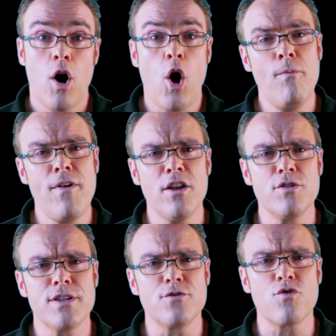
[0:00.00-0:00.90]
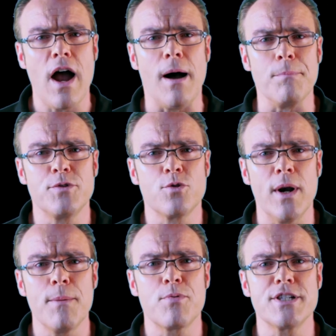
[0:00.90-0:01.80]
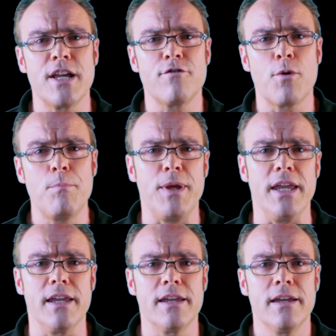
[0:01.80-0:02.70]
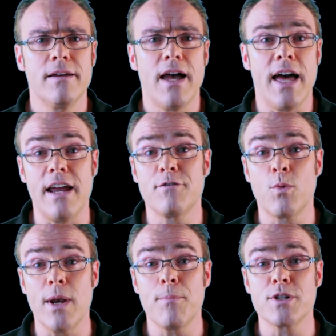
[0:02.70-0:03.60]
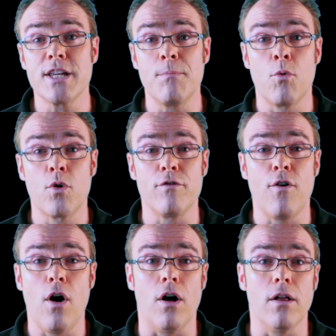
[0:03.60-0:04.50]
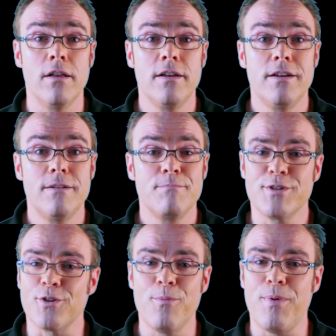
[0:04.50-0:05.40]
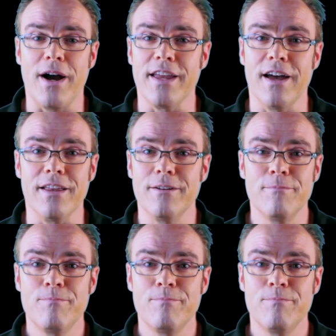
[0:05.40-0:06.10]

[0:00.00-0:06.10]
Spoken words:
Home values have dropped 20% from peak and have 20% more to fall, so don't buy yet.